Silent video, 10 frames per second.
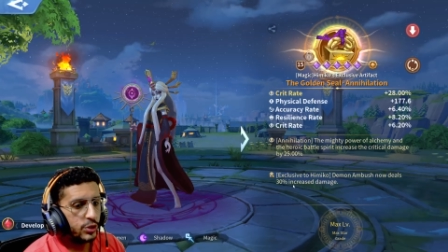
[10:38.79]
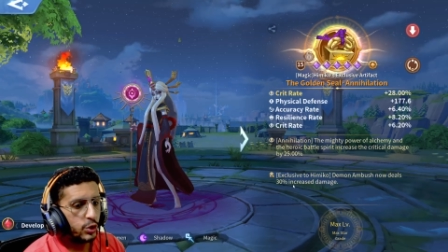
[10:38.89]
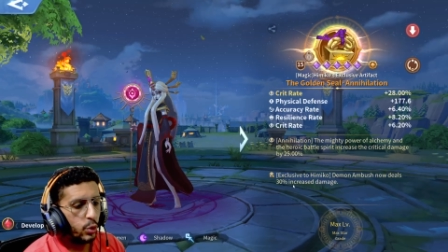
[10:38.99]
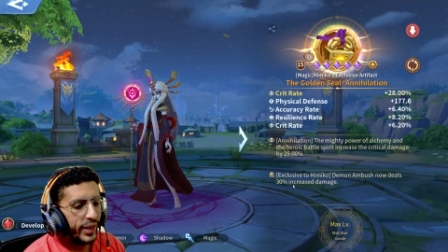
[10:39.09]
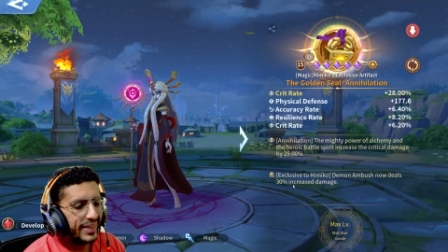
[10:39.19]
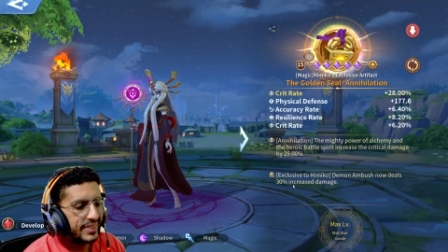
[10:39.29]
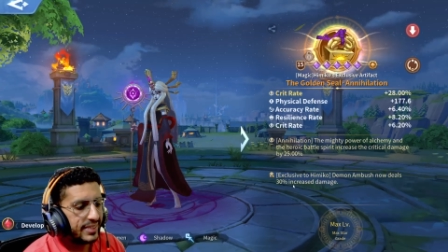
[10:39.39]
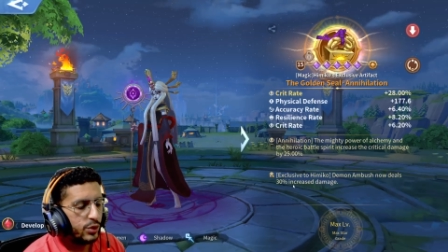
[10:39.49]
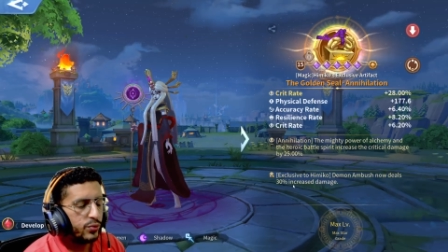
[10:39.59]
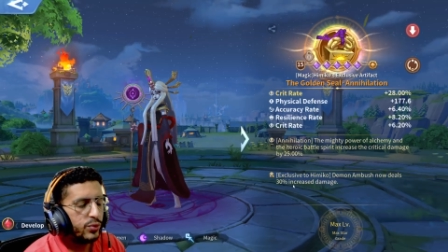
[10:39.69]
So
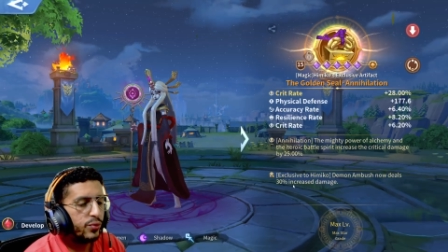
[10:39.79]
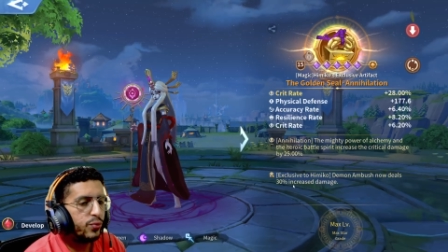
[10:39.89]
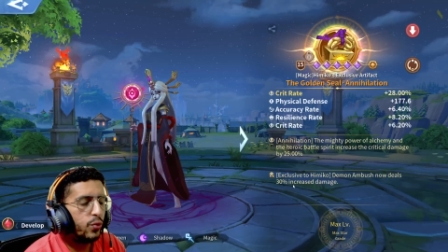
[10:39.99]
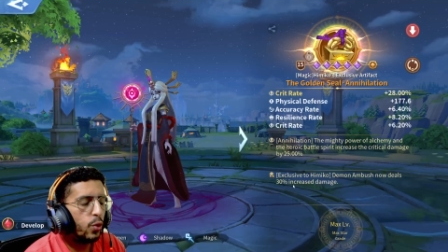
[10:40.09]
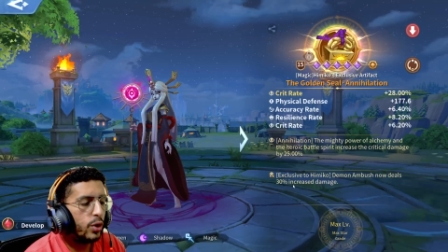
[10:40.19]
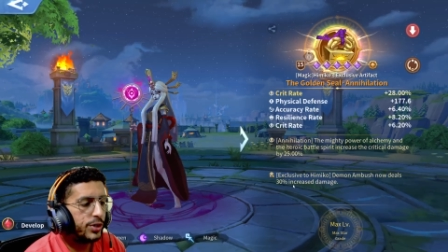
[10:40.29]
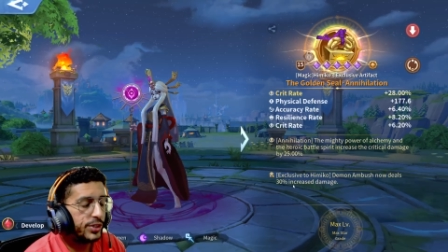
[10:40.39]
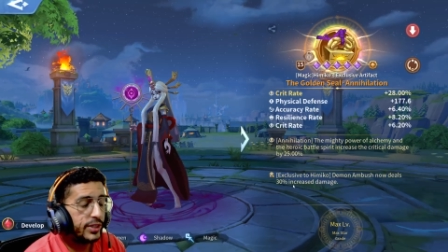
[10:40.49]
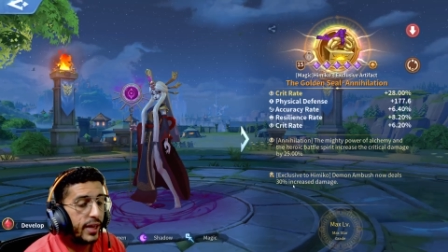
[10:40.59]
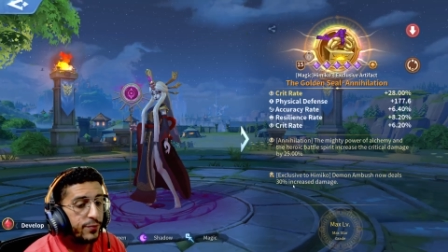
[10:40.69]
instead of the
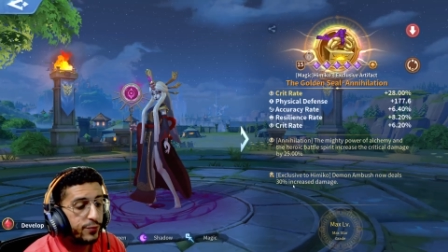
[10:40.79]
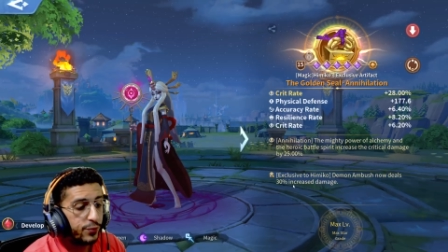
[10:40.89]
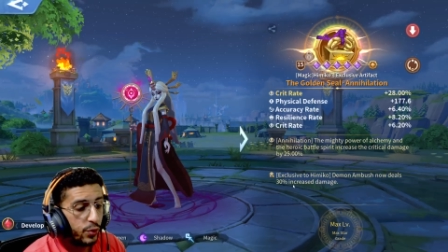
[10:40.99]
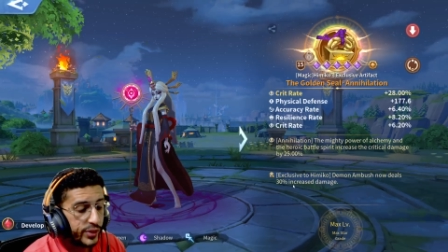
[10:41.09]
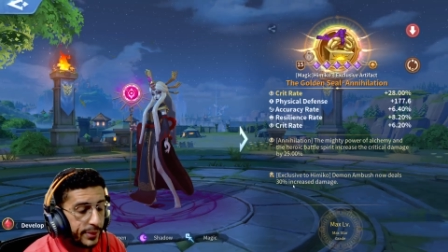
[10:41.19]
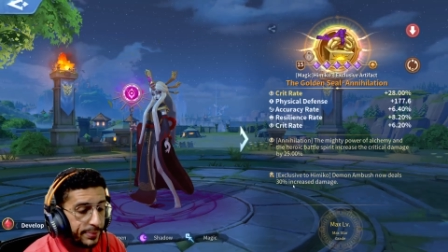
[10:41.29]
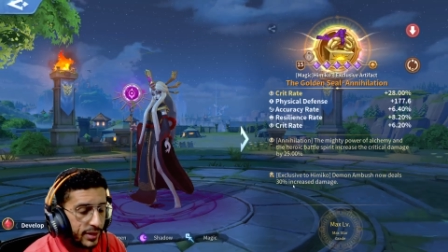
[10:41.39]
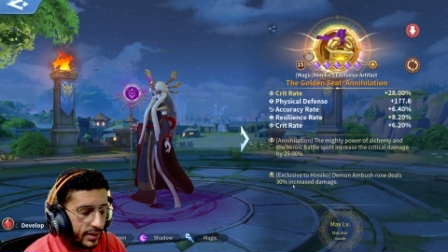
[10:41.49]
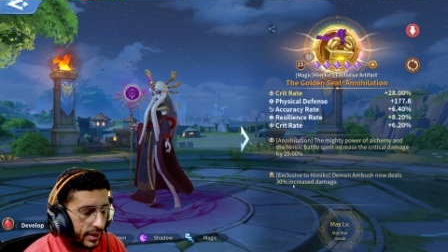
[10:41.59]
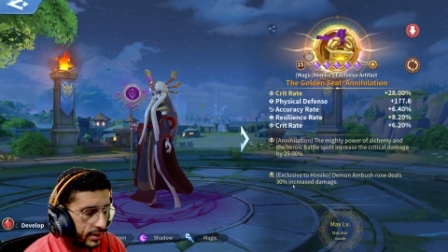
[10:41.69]

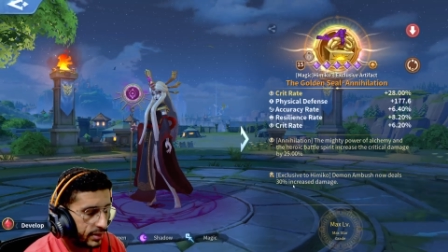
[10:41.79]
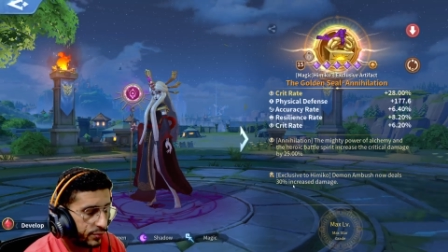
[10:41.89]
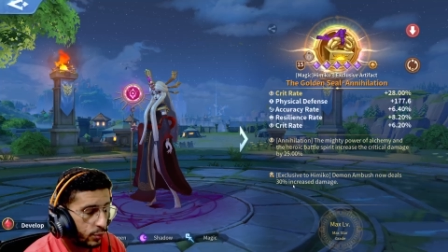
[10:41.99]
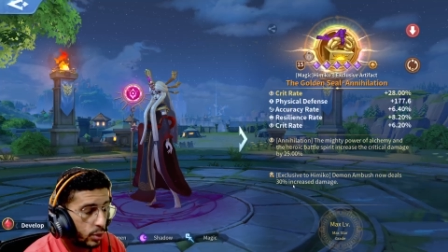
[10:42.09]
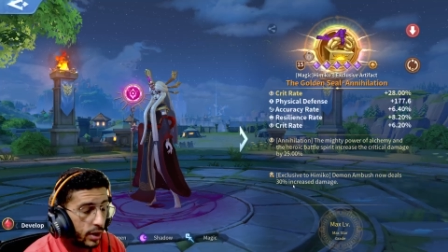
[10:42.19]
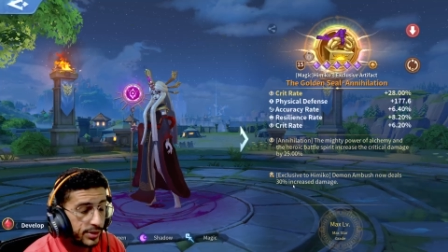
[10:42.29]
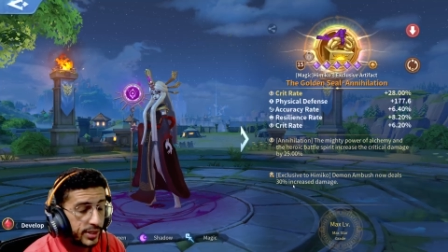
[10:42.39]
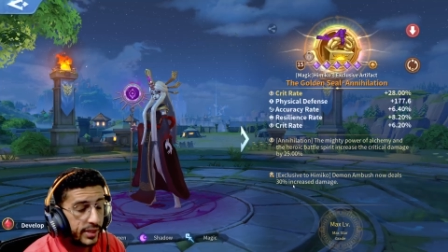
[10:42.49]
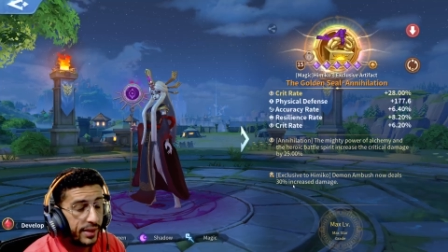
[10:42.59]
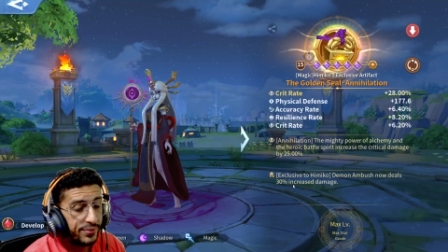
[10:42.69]

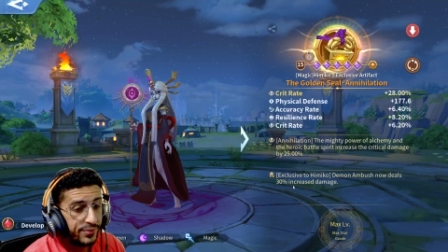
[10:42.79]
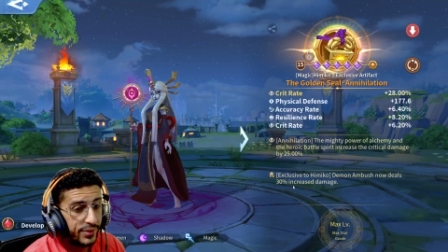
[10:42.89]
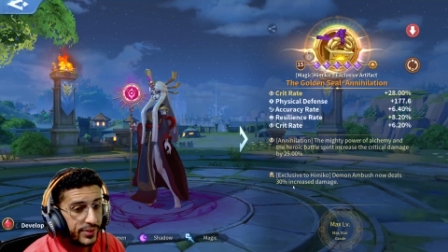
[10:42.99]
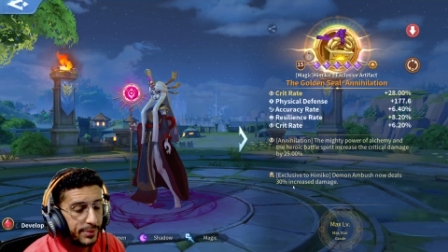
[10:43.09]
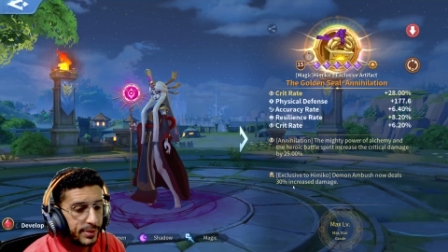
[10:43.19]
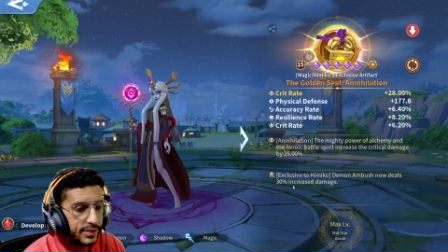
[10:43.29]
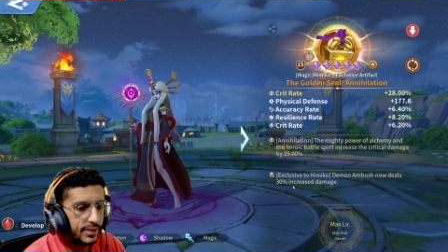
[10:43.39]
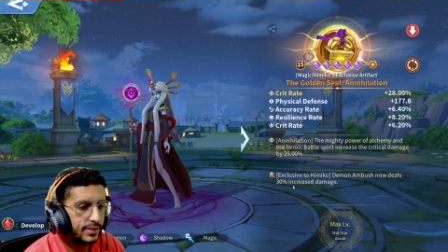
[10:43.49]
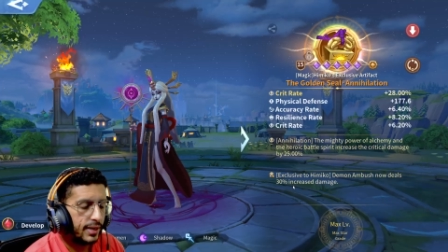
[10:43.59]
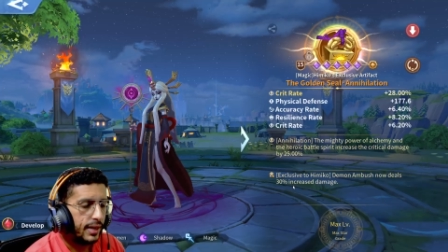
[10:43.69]
450%
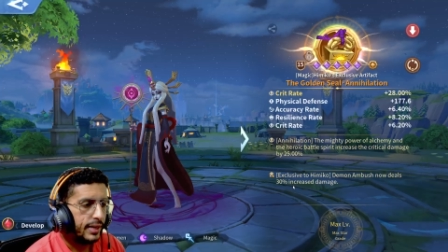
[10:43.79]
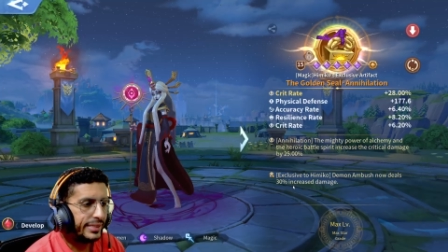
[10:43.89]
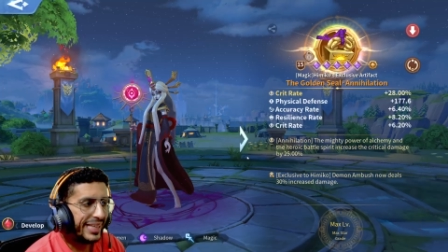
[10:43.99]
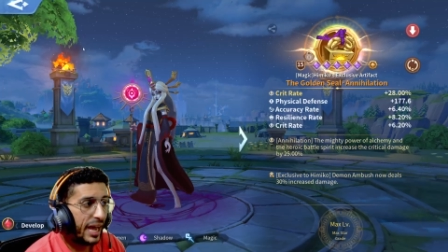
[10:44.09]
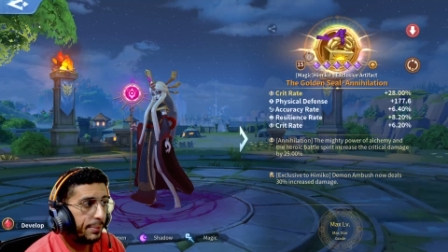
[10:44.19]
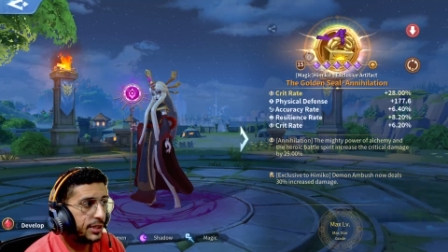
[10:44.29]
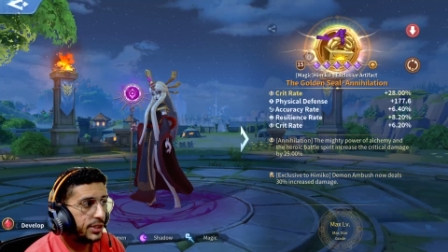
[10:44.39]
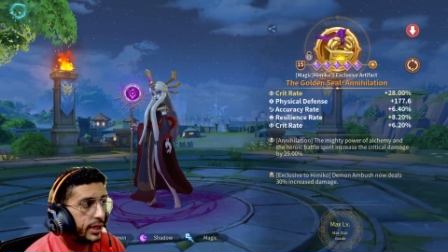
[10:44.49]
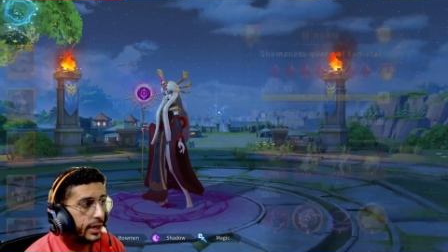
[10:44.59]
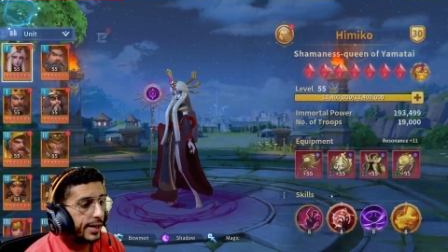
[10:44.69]
damage
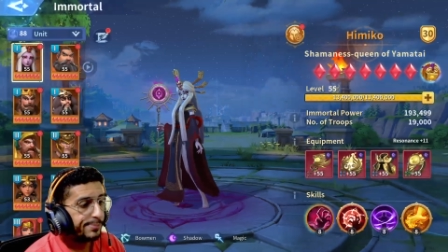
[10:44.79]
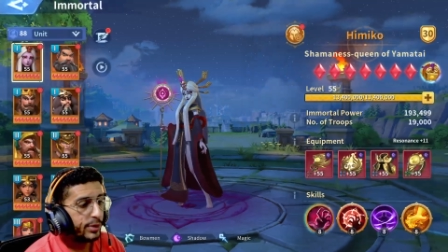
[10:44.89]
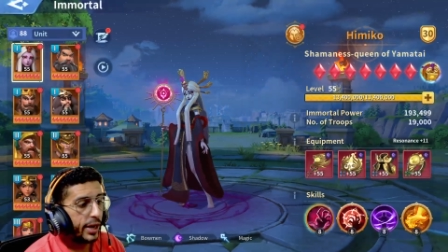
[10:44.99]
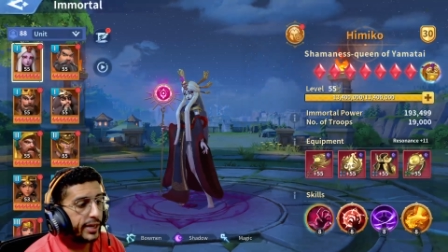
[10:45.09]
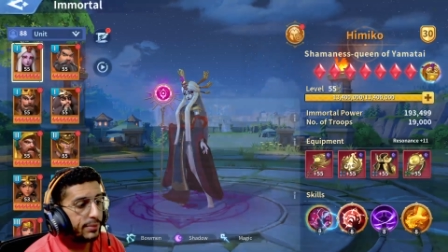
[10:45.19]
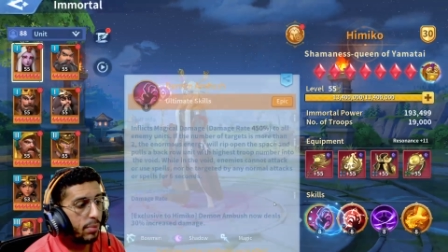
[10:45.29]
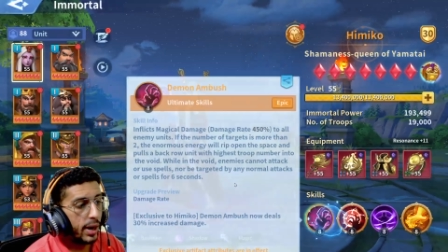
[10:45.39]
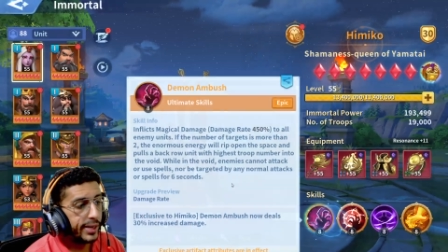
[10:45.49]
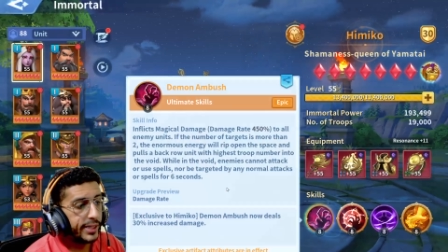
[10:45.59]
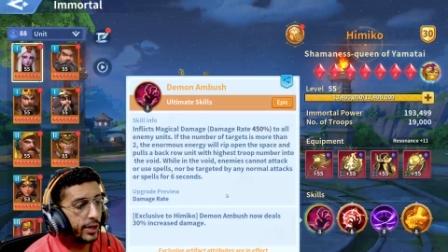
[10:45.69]
applied
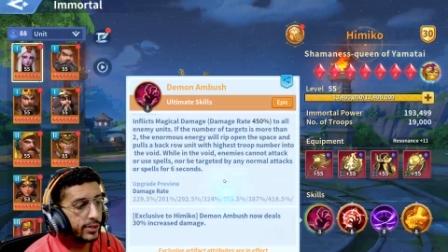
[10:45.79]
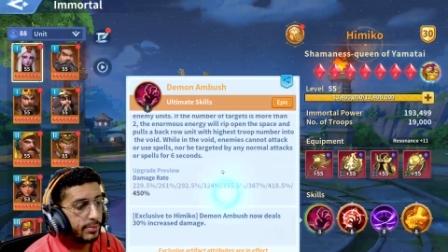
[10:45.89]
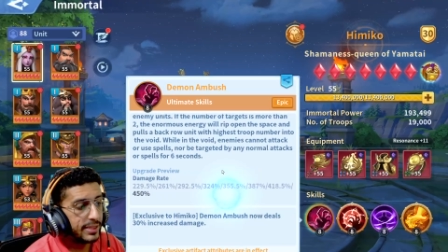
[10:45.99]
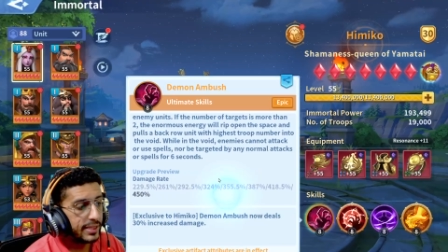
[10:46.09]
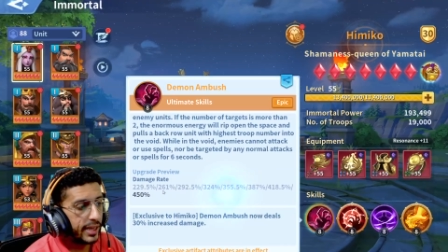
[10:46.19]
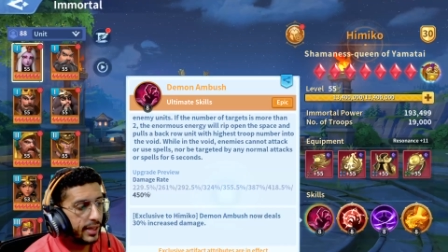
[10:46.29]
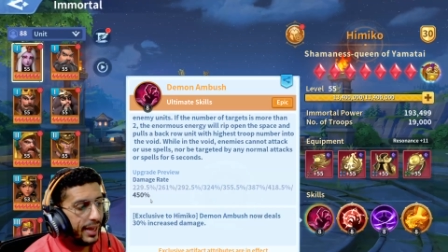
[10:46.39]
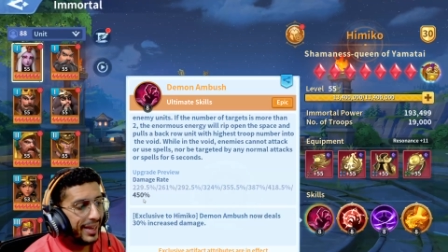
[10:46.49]
by the ultimate skill,